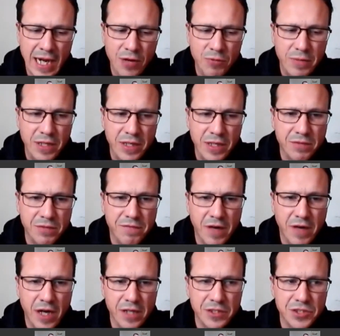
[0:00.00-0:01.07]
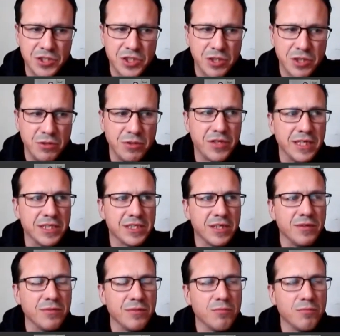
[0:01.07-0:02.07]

how we can fine tune things.